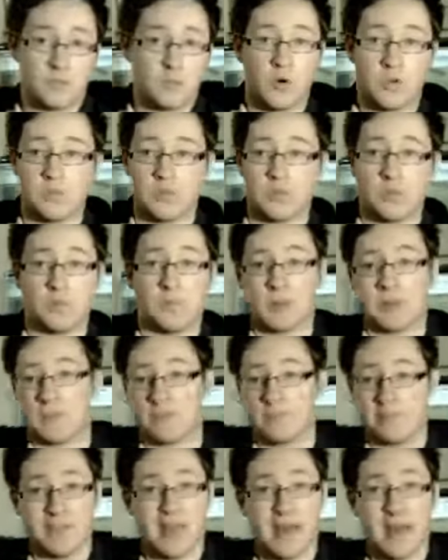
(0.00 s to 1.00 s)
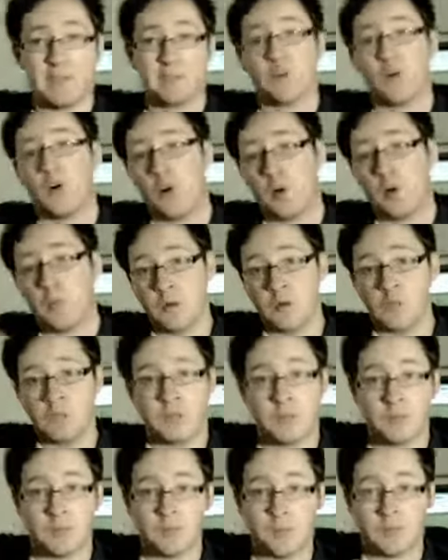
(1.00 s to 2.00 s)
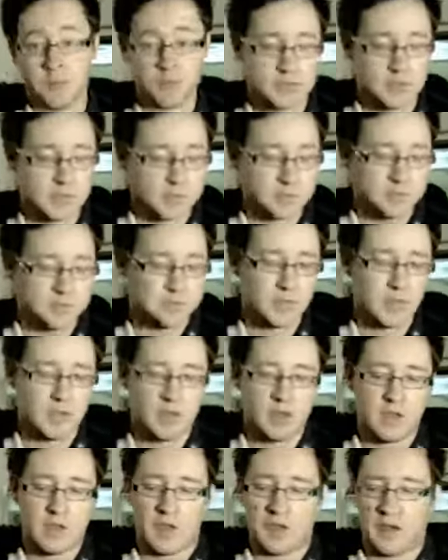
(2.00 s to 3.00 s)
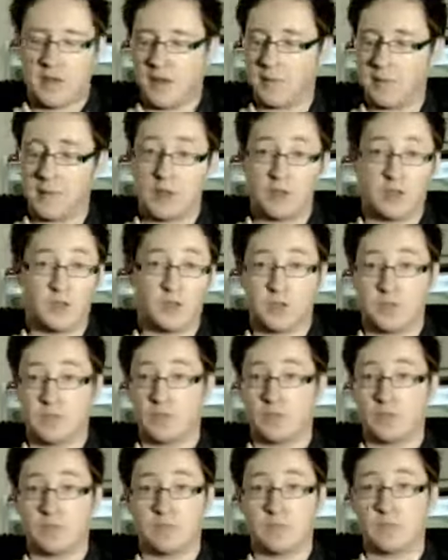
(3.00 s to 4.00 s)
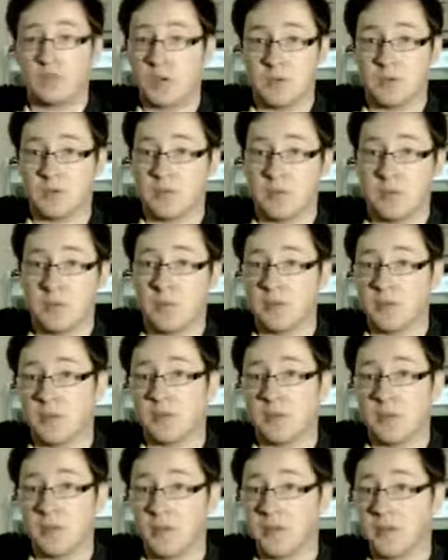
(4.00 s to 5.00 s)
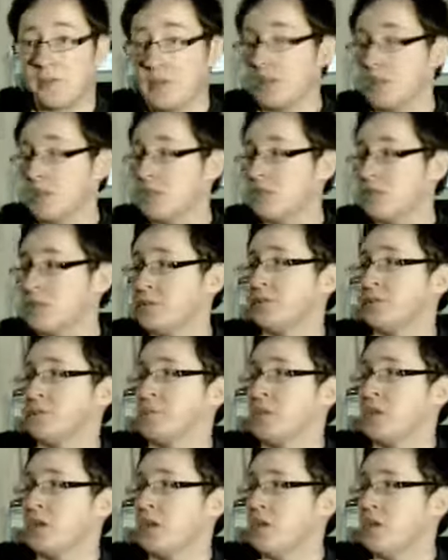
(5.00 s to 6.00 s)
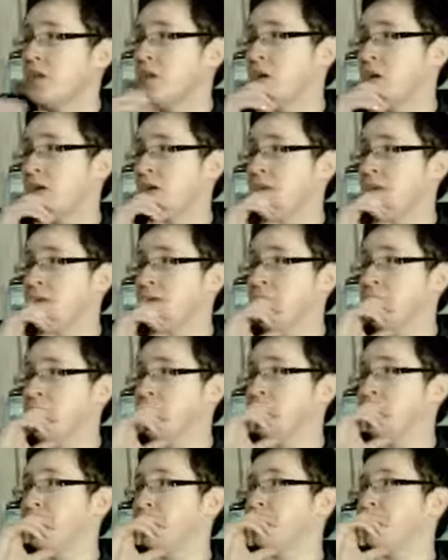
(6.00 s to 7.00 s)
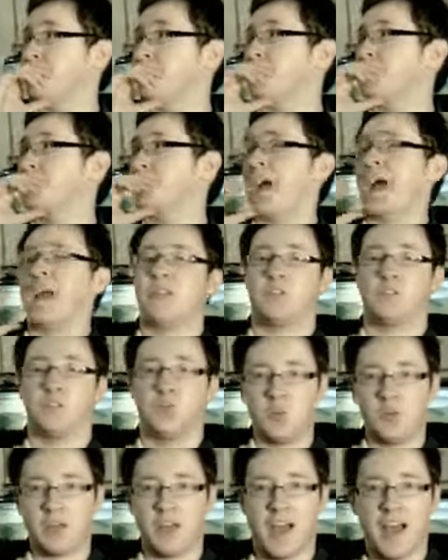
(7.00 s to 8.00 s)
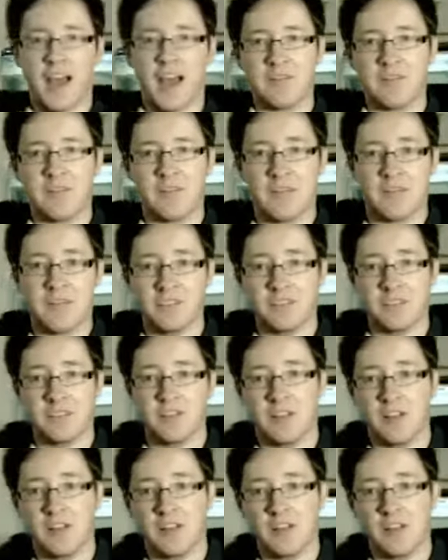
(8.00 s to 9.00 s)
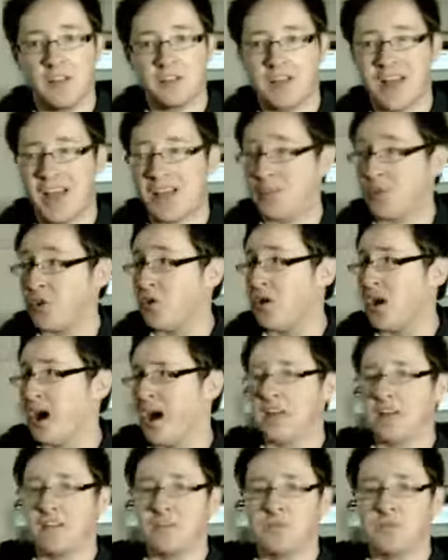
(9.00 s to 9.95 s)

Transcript: can watch it on my laptop or my computer um, and you can stream it to a bunch of other devices. Um, I don't have an HD television. I've got,